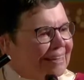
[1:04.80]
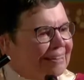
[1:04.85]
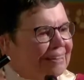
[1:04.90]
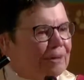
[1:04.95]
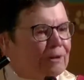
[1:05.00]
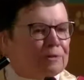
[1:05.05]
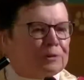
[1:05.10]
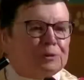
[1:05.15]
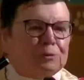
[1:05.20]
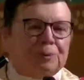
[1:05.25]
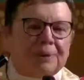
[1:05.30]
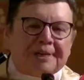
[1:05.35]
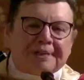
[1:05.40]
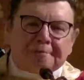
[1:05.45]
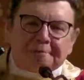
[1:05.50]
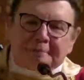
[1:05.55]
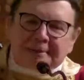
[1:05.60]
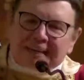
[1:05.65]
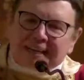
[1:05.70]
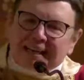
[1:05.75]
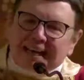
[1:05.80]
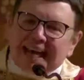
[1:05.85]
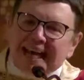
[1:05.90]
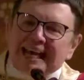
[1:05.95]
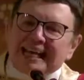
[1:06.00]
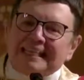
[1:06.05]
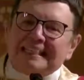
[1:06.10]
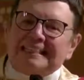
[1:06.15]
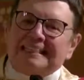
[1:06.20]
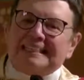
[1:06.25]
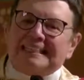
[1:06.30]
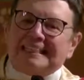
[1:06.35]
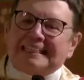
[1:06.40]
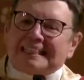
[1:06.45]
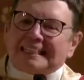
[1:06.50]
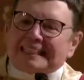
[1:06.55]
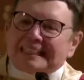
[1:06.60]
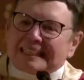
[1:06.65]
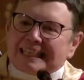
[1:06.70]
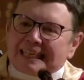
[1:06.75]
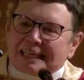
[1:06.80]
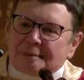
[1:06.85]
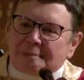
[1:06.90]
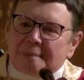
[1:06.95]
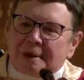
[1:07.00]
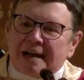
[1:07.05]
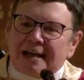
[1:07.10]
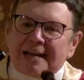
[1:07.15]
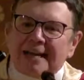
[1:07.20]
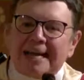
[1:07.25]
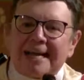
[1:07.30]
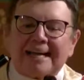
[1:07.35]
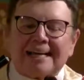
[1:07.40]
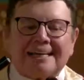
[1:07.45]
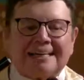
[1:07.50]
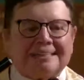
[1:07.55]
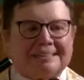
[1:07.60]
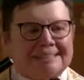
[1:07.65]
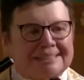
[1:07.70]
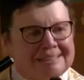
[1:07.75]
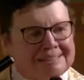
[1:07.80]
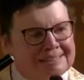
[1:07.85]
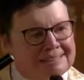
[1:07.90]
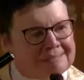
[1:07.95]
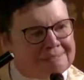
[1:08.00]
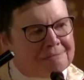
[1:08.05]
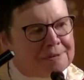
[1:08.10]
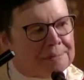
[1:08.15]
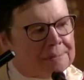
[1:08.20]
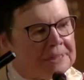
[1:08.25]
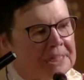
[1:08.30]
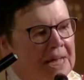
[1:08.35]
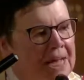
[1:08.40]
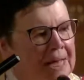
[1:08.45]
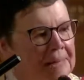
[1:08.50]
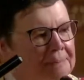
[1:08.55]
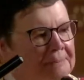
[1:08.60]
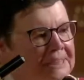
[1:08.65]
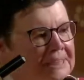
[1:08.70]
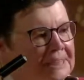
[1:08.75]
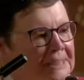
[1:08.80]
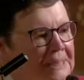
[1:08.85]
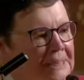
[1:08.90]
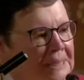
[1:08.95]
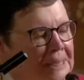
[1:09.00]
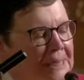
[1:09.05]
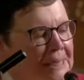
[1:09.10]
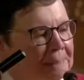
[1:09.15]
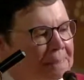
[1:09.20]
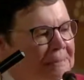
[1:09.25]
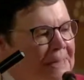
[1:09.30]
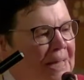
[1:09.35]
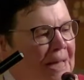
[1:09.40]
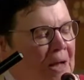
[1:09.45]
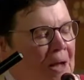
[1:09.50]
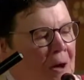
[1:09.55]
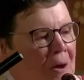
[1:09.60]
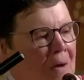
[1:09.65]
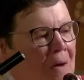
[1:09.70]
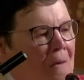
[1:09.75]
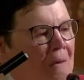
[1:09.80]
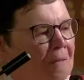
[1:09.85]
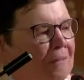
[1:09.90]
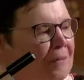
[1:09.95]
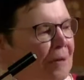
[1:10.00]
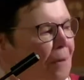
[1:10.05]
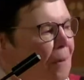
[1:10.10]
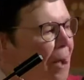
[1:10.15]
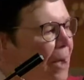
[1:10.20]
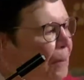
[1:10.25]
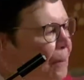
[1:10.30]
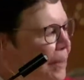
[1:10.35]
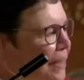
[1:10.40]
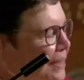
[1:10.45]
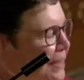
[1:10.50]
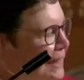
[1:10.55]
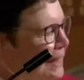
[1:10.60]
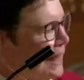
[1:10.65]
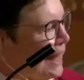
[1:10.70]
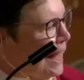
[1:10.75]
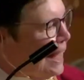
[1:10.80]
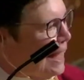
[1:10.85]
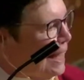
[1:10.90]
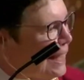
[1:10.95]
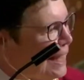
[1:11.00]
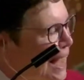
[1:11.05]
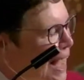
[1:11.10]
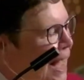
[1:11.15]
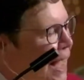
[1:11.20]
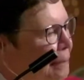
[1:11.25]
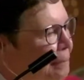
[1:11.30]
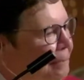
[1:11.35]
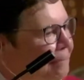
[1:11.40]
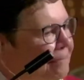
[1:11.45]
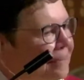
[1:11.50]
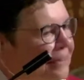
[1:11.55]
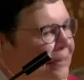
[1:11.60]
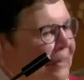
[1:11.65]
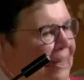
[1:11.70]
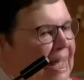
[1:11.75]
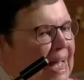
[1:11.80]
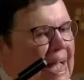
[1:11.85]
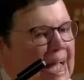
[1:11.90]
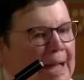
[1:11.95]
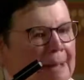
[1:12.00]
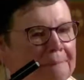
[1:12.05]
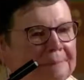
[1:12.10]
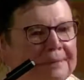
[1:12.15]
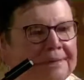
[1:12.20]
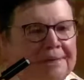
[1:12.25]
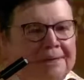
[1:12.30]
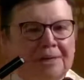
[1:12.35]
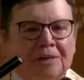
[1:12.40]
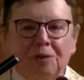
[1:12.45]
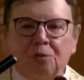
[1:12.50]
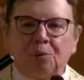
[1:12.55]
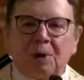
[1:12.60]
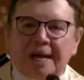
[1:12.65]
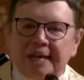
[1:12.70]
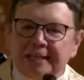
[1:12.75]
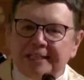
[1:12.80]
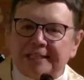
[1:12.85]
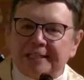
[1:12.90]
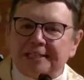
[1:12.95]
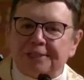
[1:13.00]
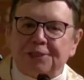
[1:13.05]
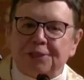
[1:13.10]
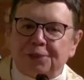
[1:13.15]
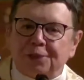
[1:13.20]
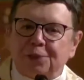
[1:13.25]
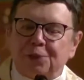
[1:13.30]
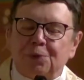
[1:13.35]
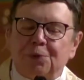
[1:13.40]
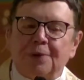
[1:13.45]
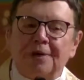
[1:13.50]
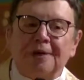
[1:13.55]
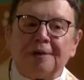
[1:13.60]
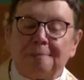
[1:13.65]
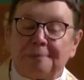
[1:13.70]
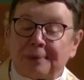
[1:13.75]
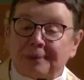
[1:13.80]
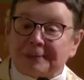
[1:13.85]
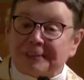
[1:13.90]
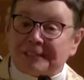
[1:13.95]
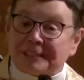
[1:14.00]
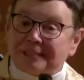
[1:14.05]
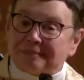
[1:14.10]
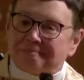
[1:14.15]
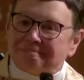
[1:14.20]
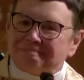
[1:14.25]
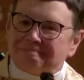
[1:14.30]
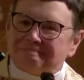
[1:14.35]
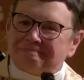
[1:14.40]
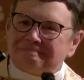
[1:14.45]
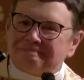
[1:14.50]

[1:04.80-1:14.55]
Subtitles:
those rhythmic cadences in my head from time to time, although I will say I'm a very happy right-to person,